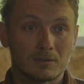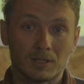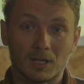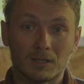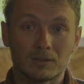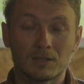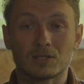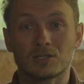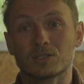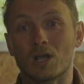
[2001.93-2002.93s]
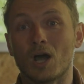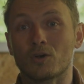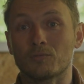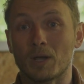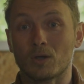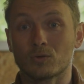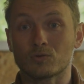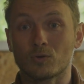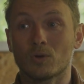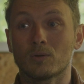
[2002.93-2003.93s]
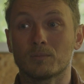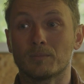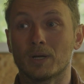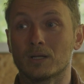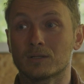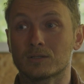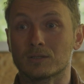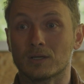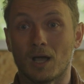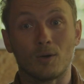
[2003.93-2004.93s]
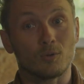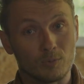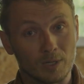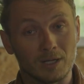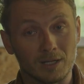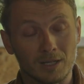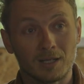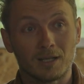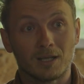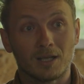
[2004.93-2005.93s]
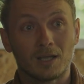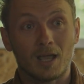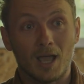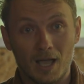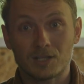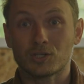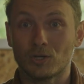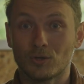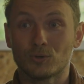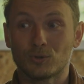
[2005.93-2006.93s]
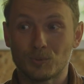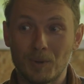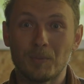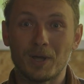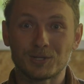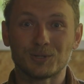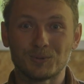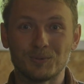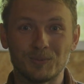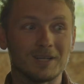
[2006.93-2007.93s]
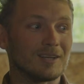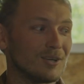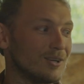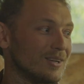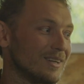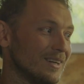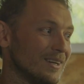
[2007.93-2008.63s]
Like, this is out of my control, but I would really ask you to be patient with me.